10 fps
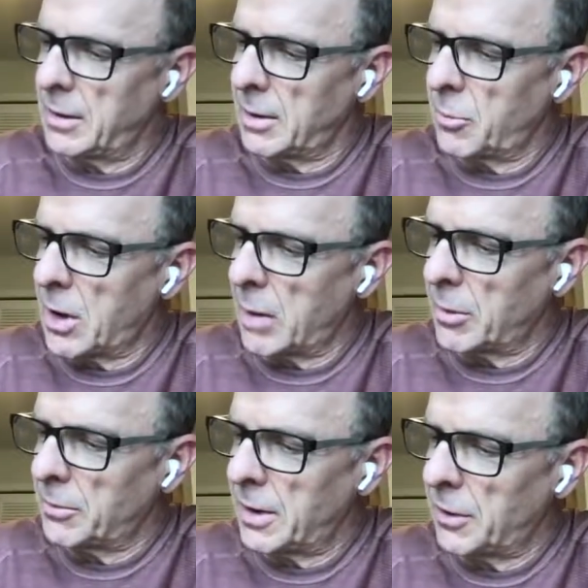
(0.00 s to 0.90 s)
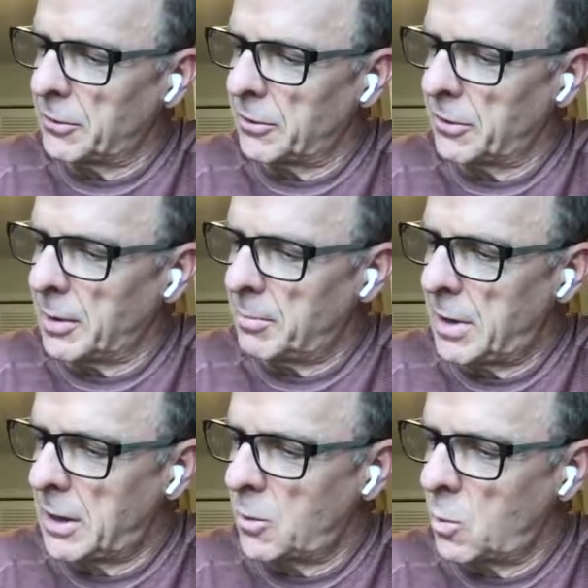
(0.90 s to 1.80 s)
the problem tells us that
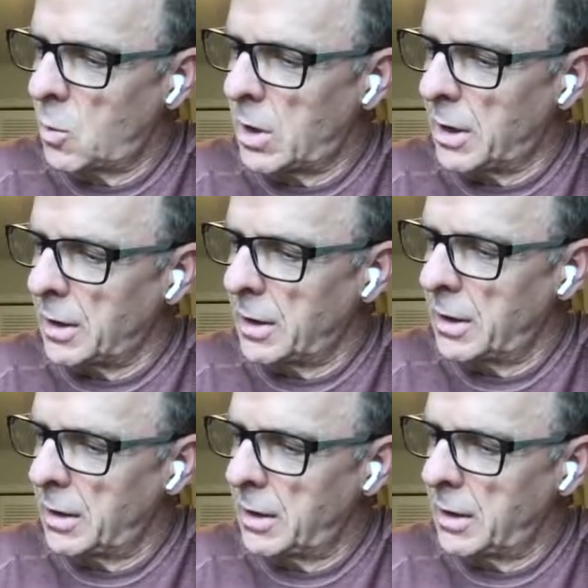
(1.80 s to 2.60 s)
puck 1